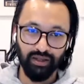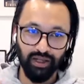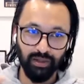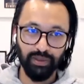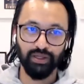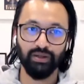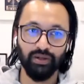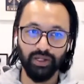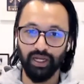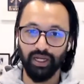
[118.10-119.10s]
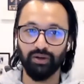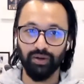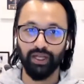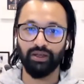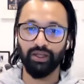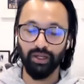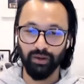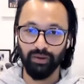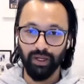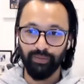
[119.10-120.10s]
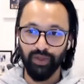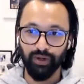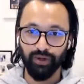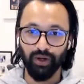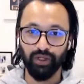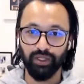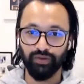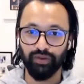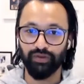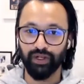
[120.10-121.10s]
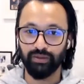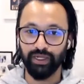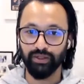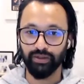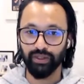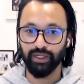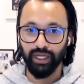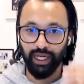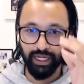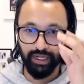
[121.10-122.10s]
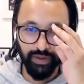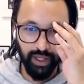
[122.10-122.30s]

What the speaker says: help us understand how great you know your knowledge of the fundamentals. And if